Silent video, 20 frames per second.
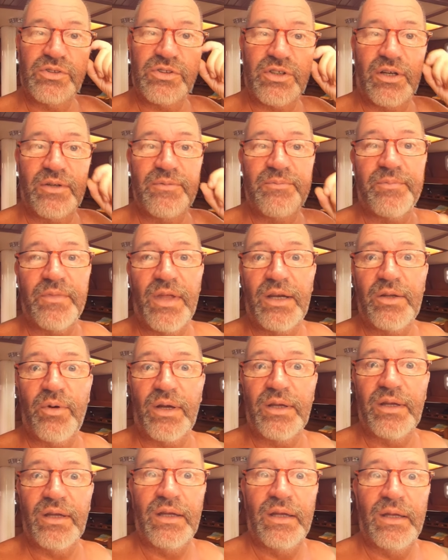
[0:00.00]
So
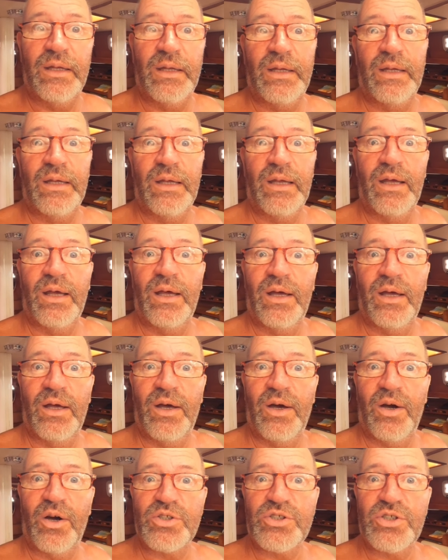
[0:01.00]
anyway,
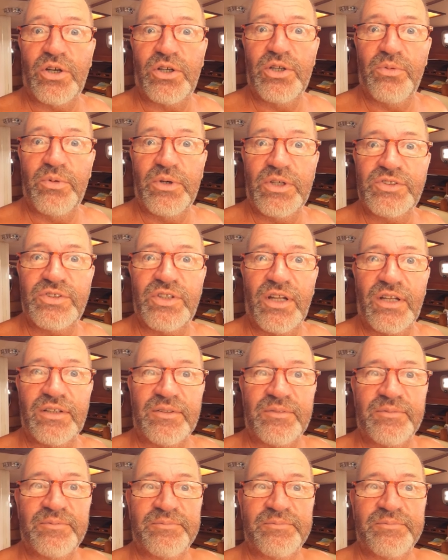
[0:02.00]
I'll show it you when it's done.